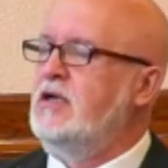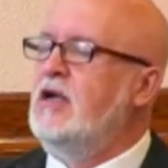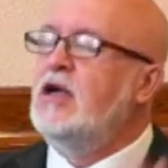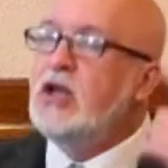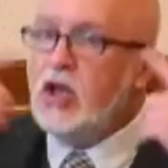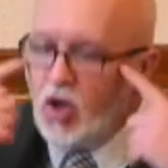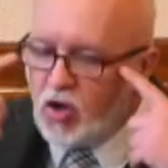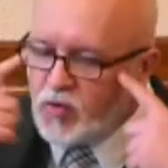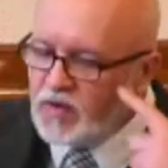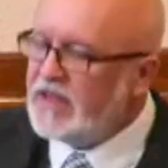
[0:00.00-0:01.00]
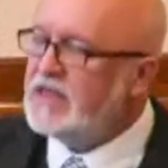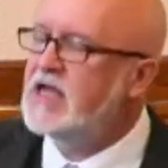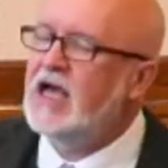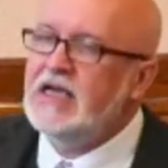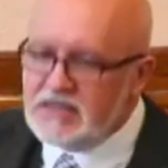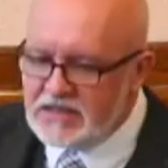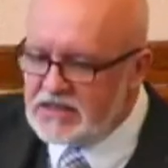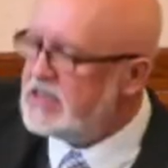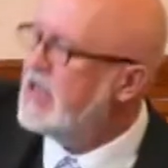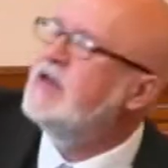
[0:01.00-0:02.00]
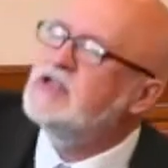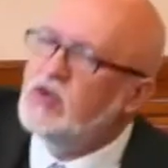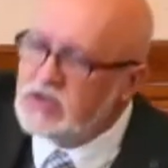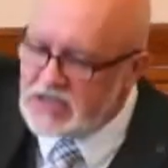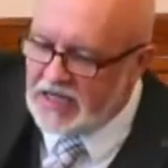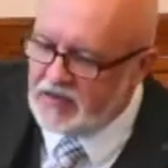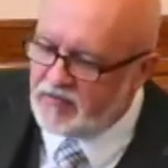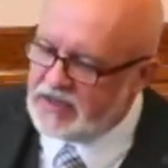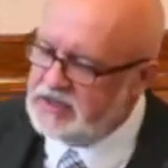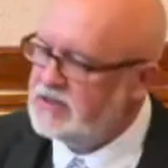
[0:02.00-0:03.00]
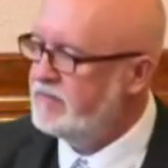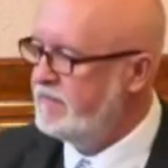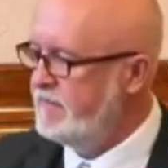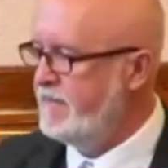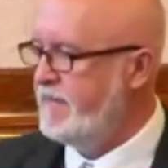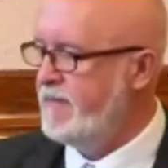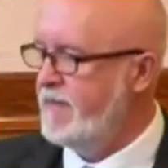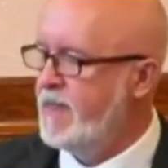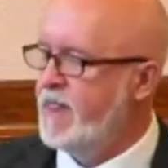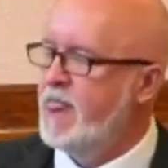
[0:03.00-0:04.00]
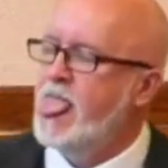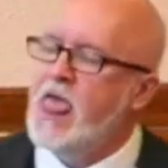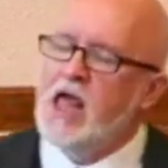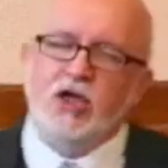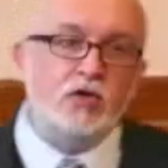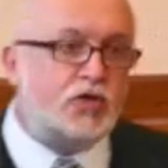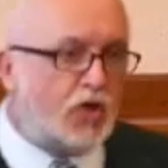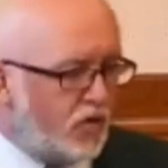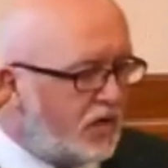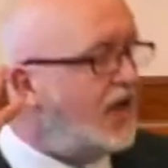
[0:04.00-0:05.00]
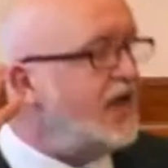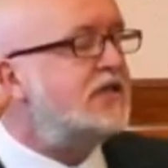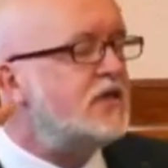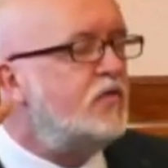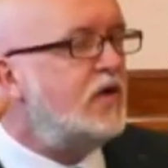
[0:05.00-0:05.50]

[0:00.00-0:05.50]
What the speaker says: look with his eyes and say there's no sign of it. You don't listen with